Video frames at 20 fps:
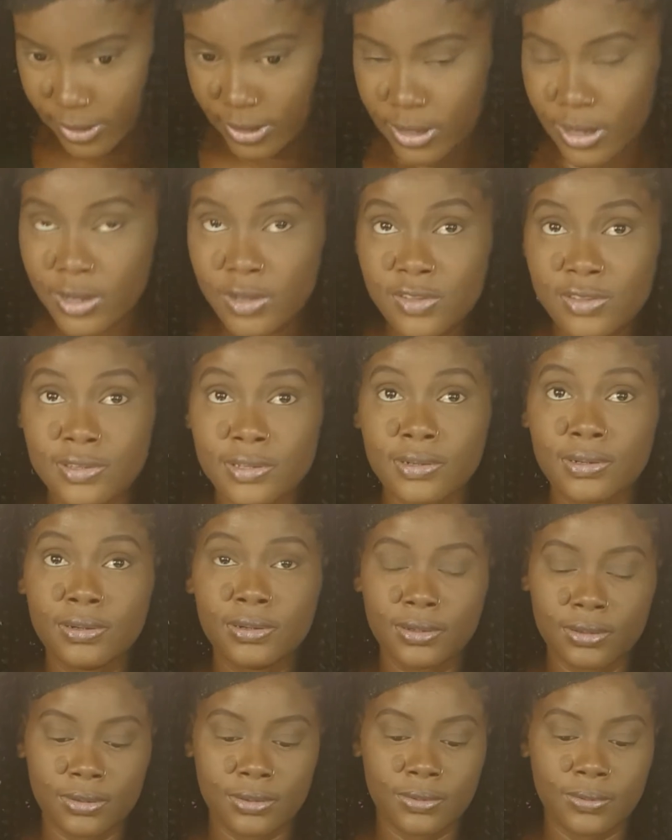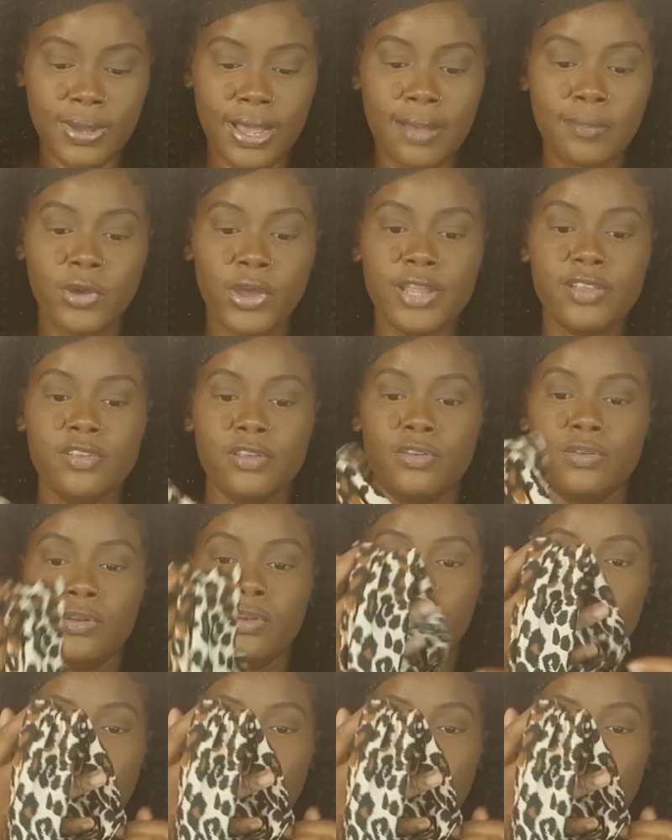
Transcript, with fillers: so what I'm going to do now